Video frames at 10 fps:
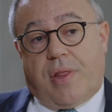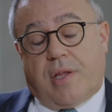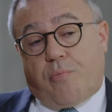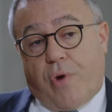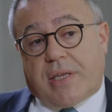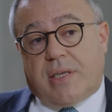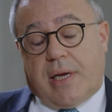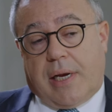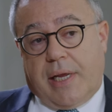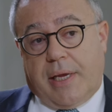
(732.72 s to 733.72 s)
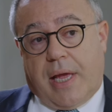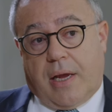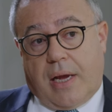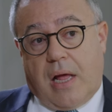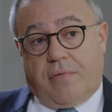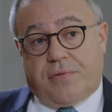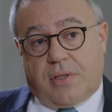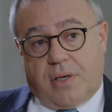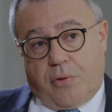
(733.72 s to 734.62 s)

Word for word: that practically engulfs uh,